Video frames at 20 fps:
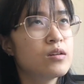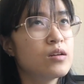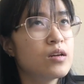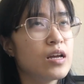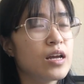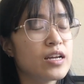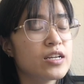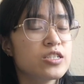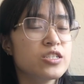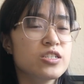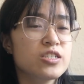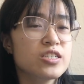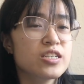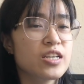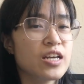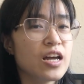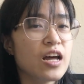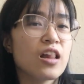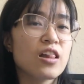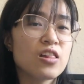I actually
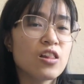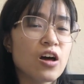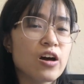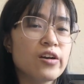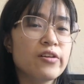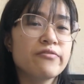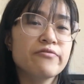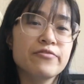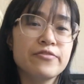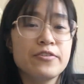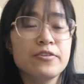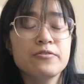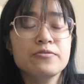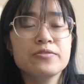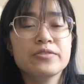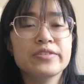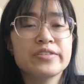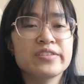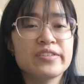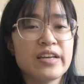get a lot of
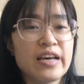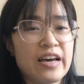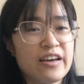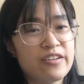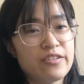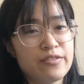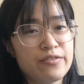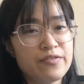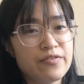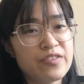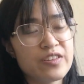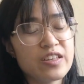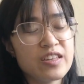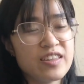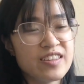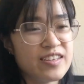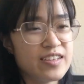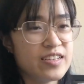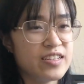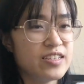use out of
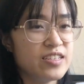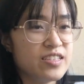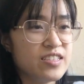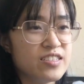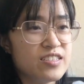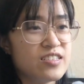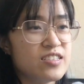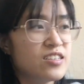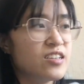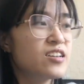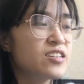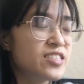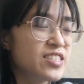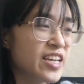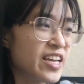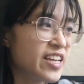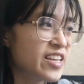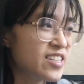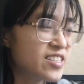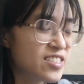these
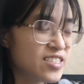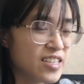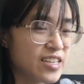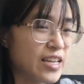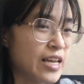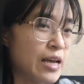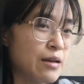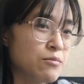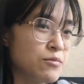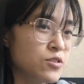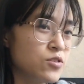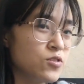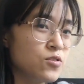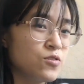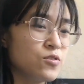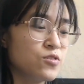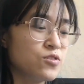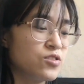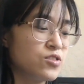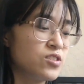tanks and
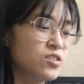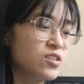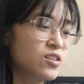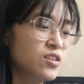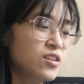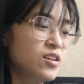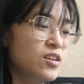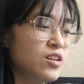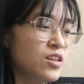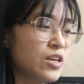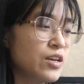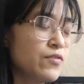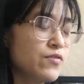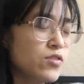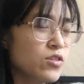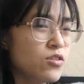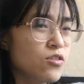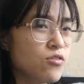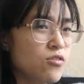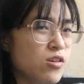camisoles,
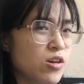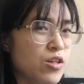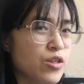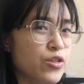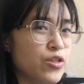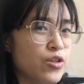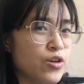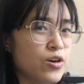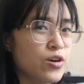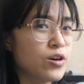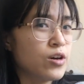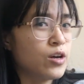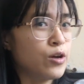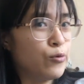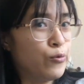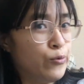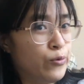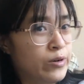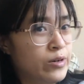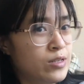even though I thought I
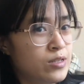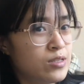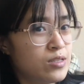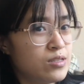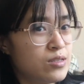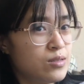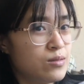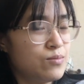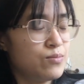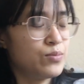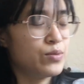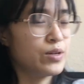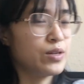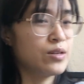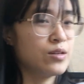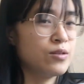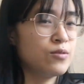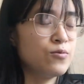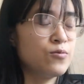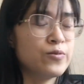wouldn't.
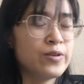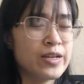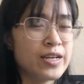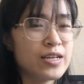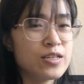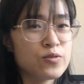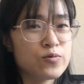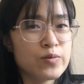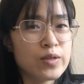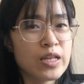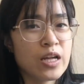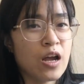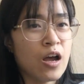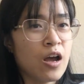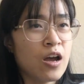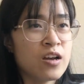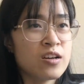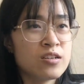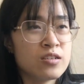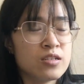But when it gets really
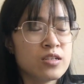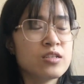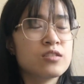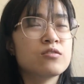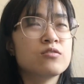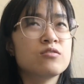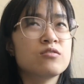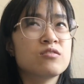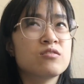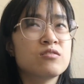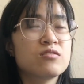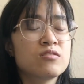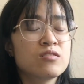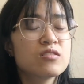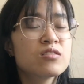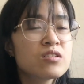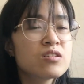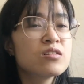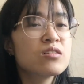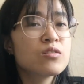hot, it gets
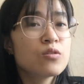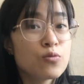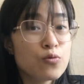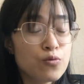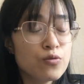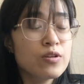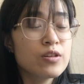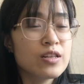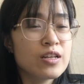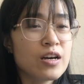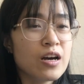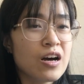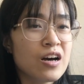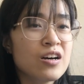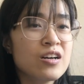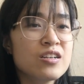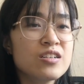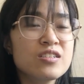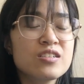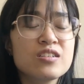really
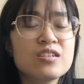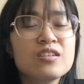hot.